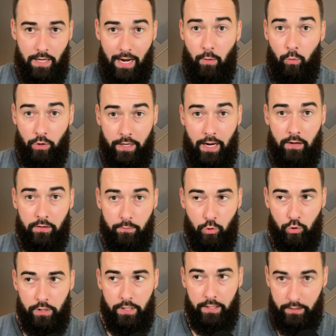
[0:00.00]
I work out in the
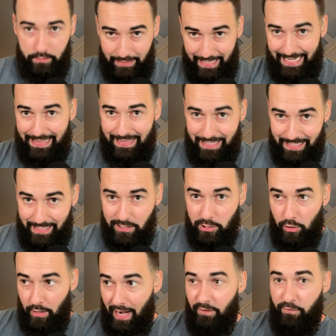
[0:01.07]
morning like this
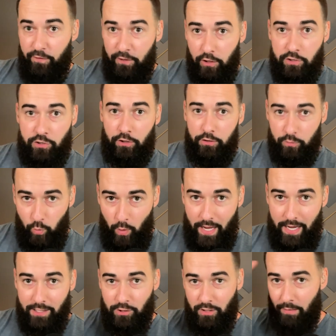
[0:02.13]
so that I feel a certain
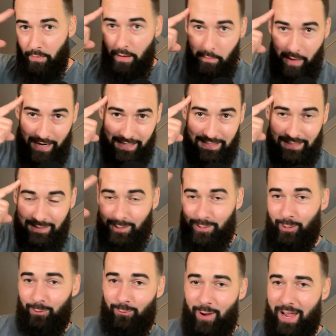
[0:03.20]
way, so that my mindset's a
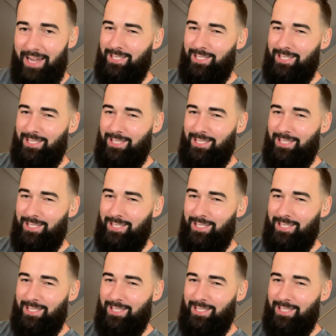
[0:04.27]
certain way,